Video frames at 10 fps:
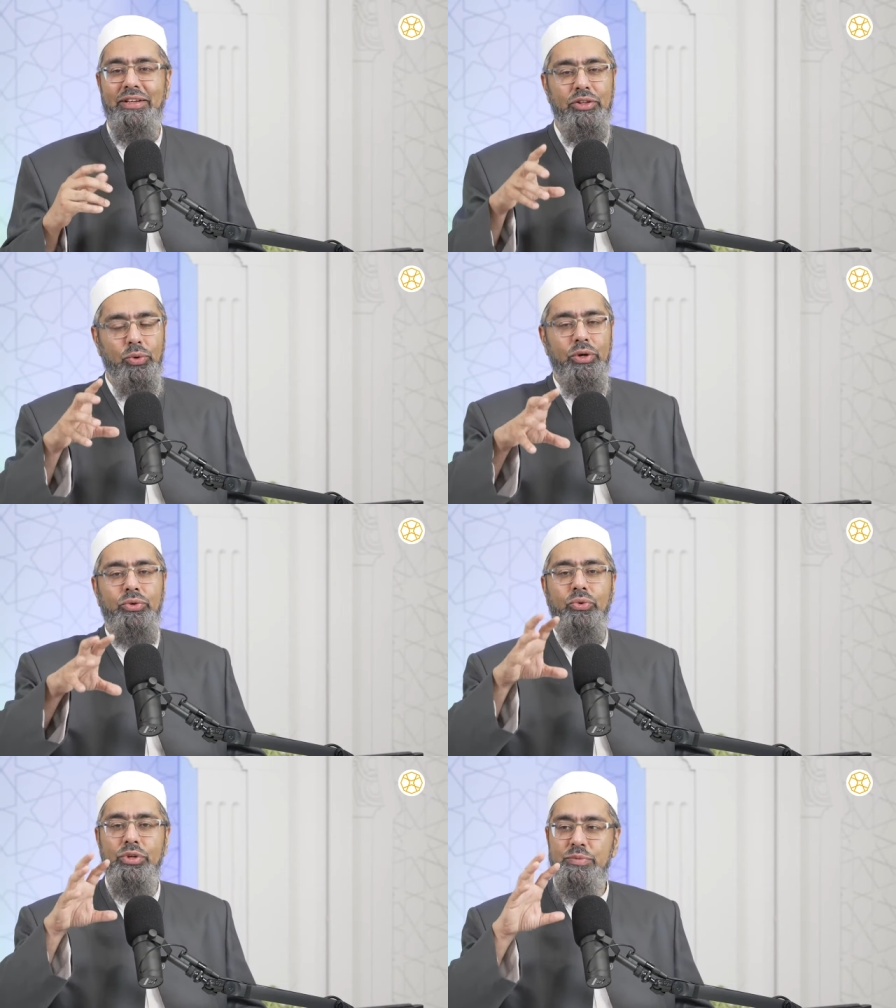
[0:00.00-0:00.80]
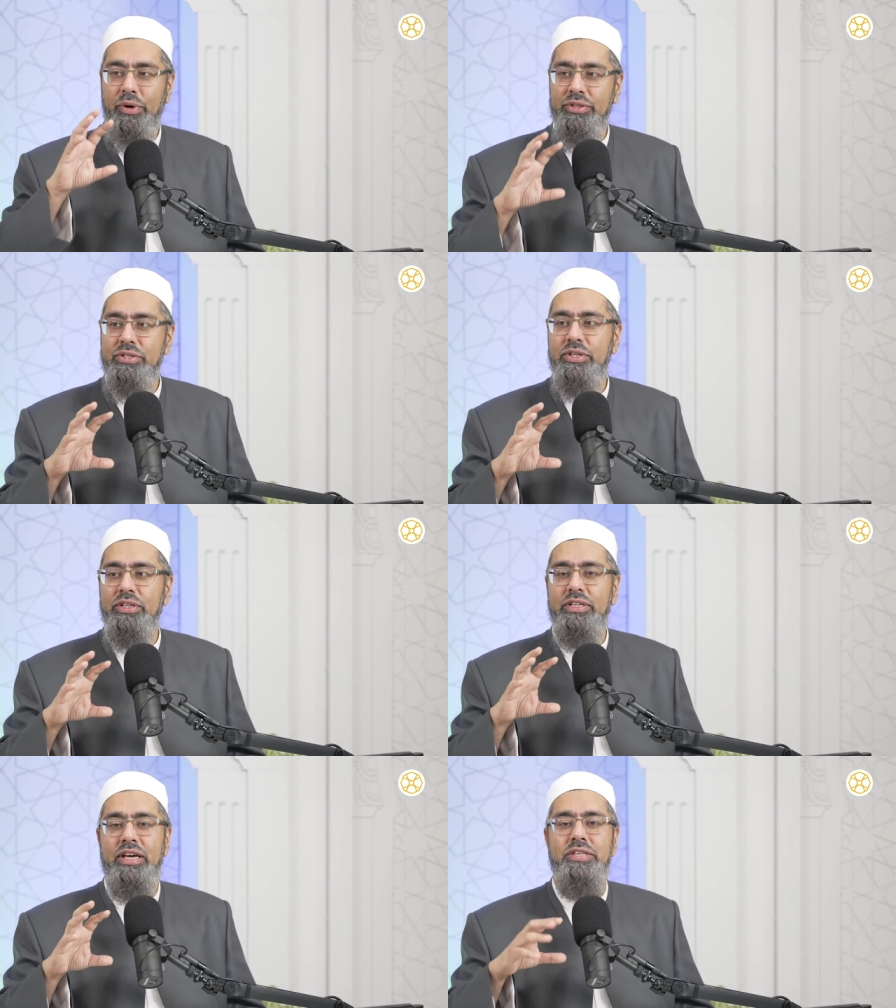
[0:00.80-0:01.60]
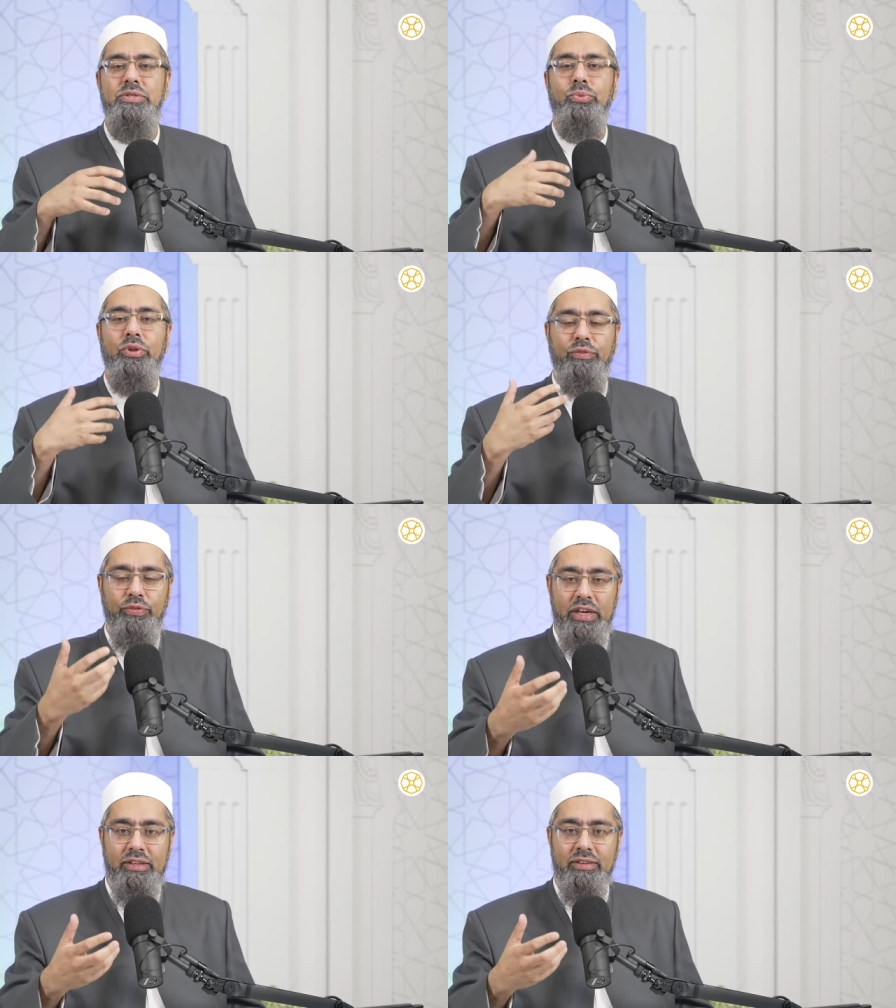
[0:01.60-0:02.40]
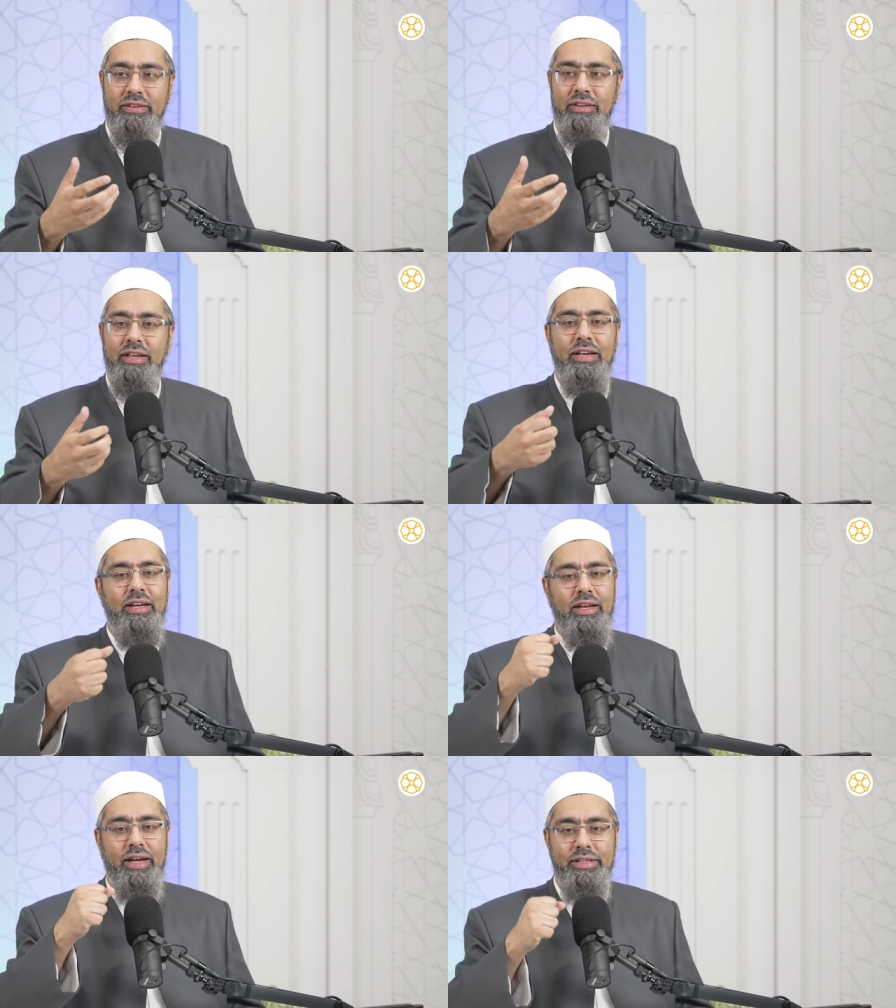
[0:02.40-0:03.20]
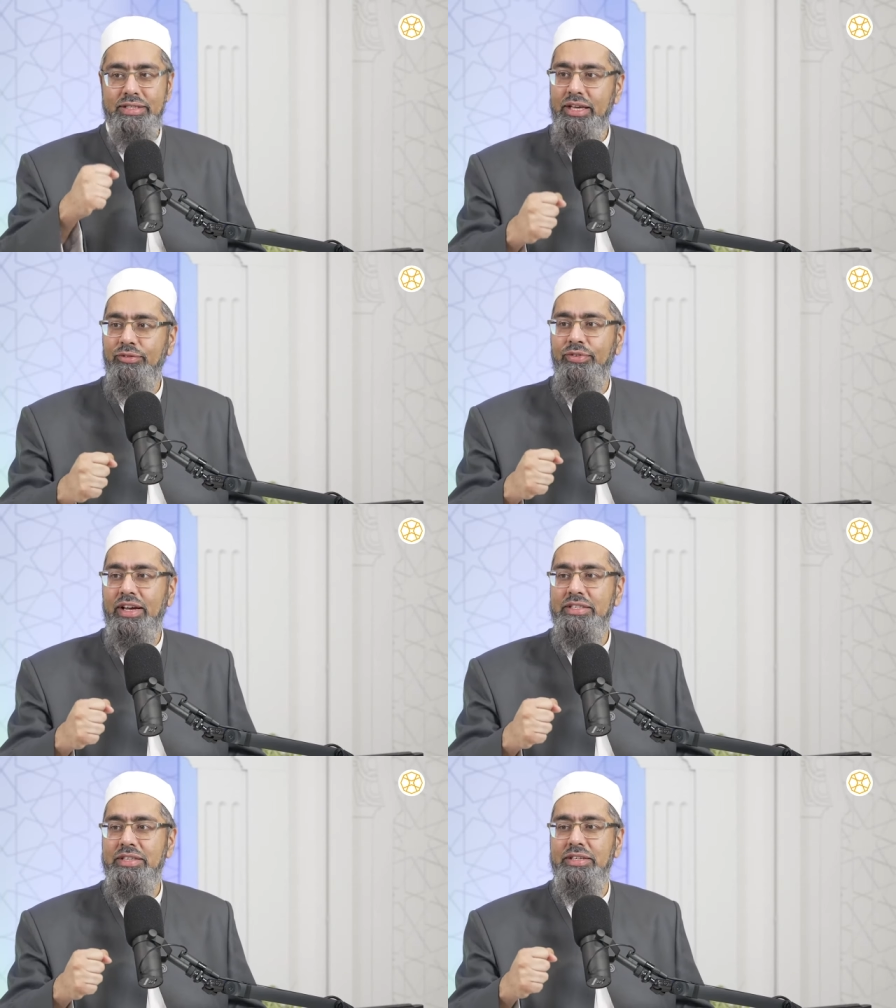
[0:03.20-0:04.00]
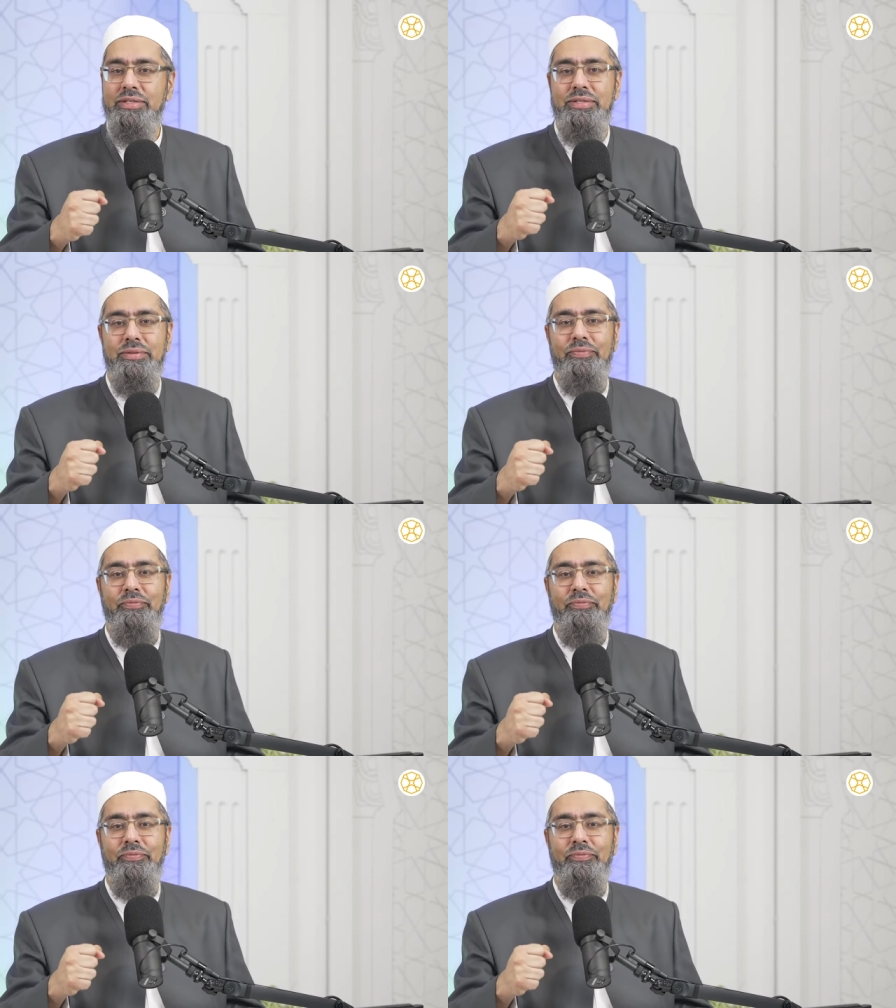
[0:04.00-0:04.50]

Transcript: The one who responds to the test with faith and steadfastness